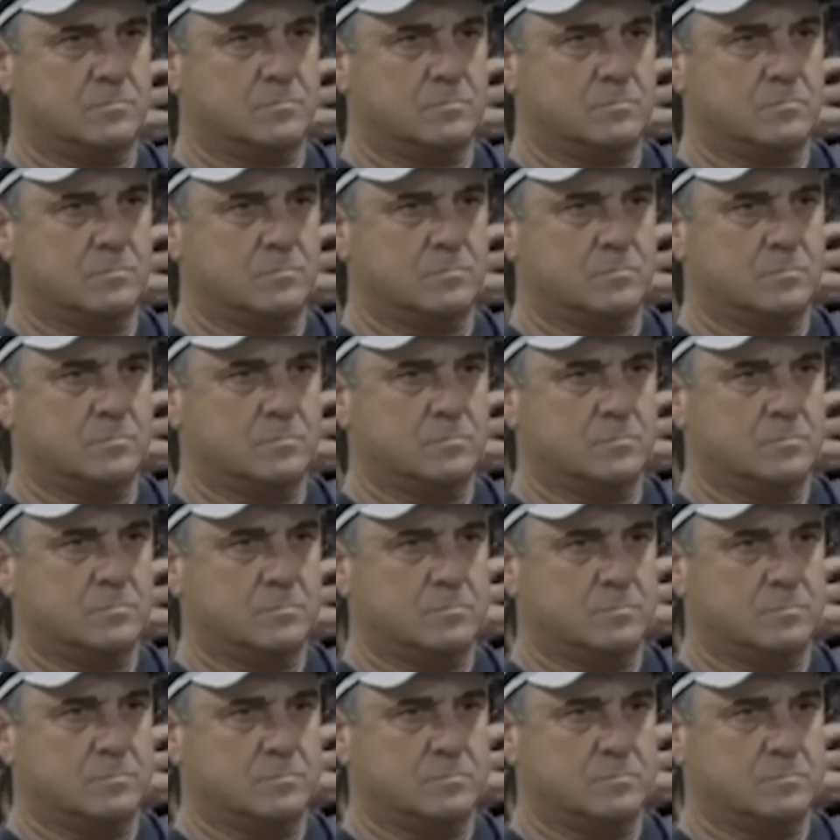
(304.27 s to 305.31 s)

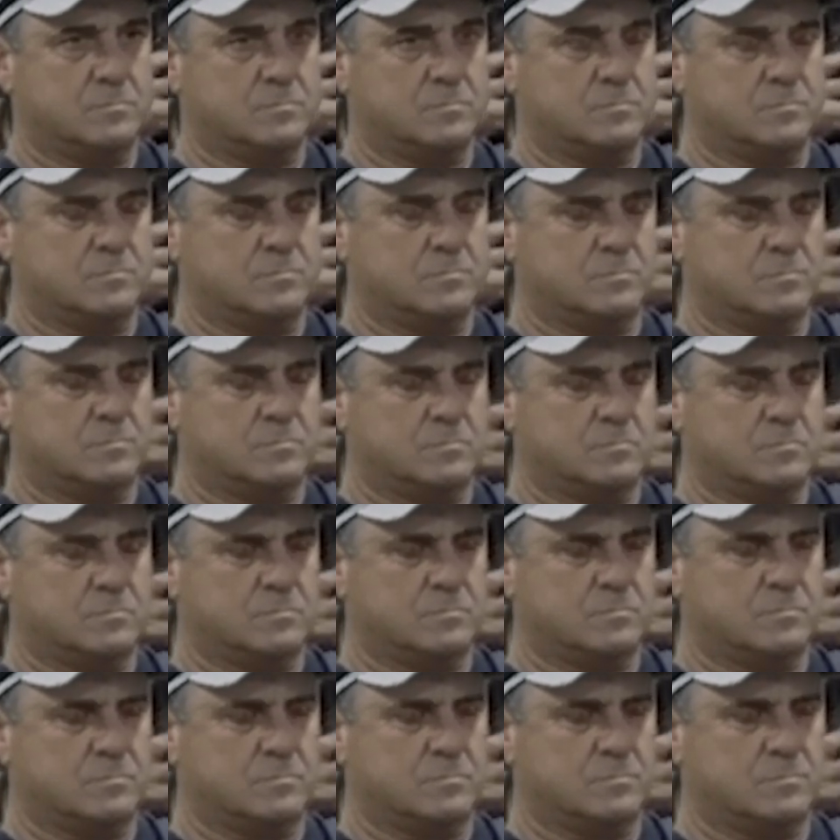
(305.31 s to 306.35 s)

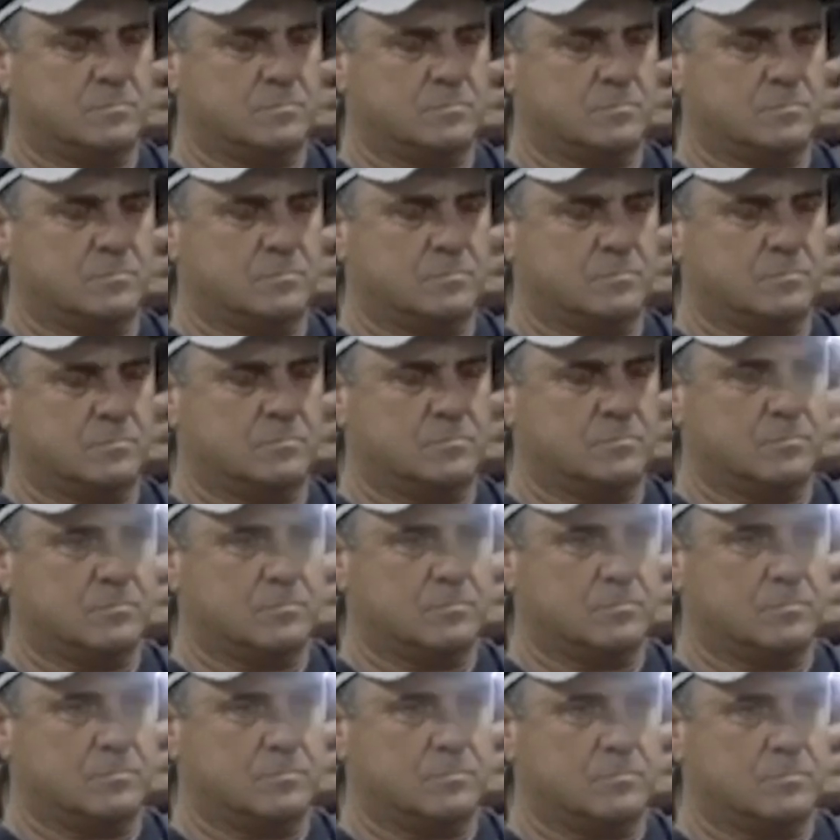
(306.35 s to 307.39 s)

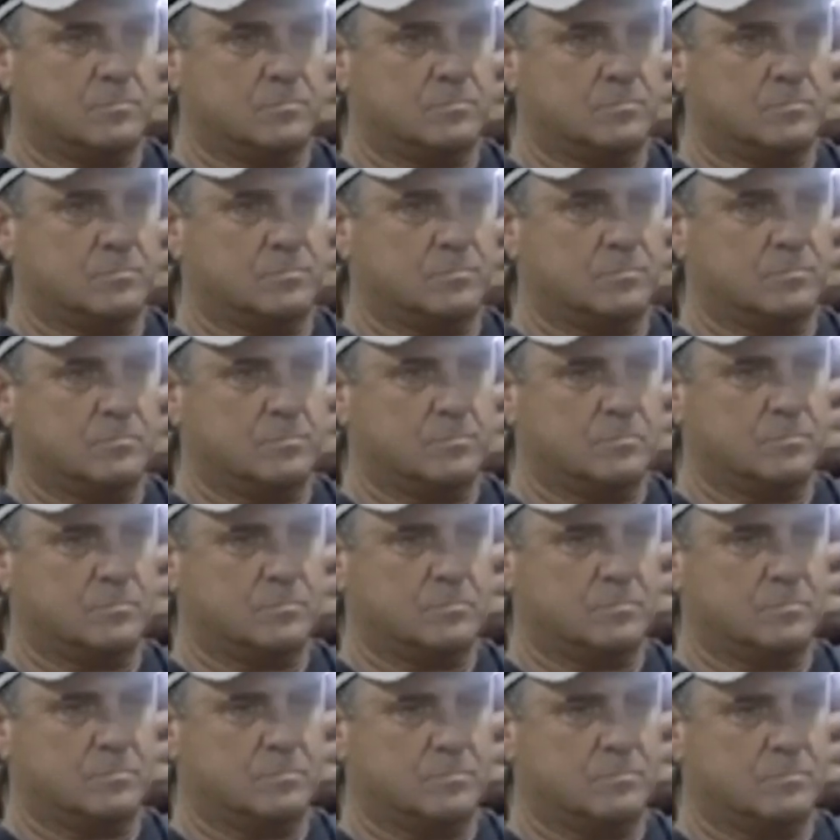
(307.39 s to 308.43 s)

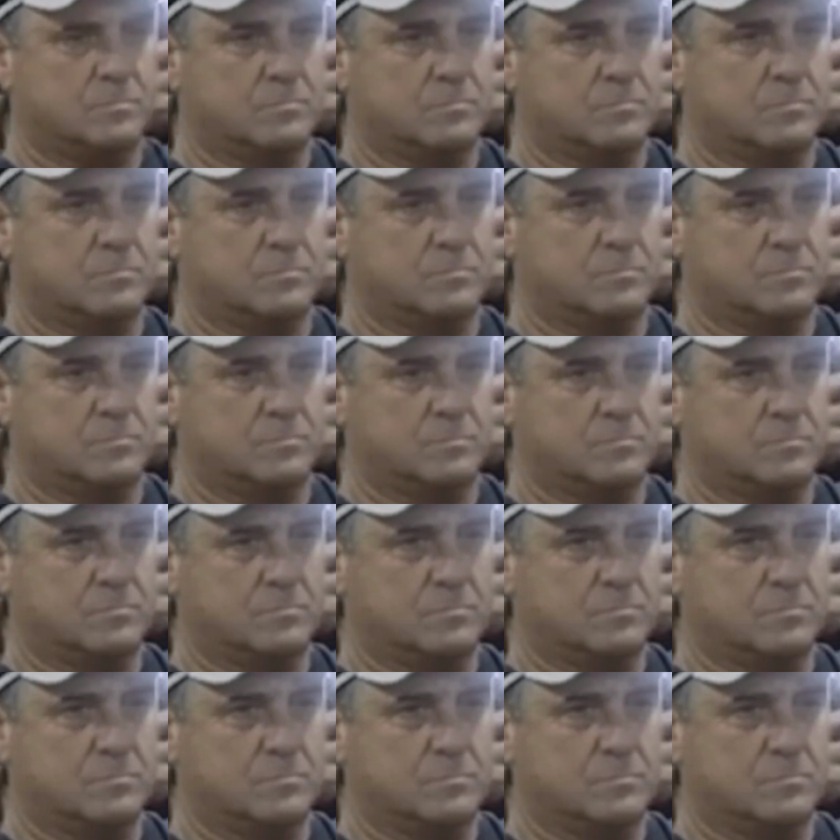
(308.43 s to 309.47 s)

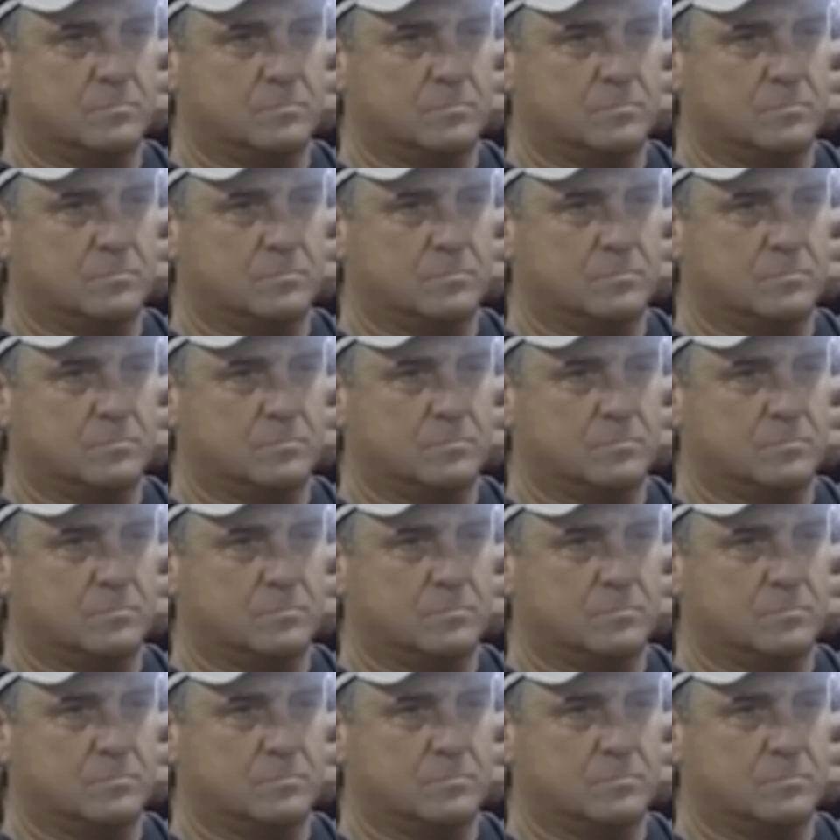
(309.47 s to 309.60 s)
No words are spoken by the person on screen.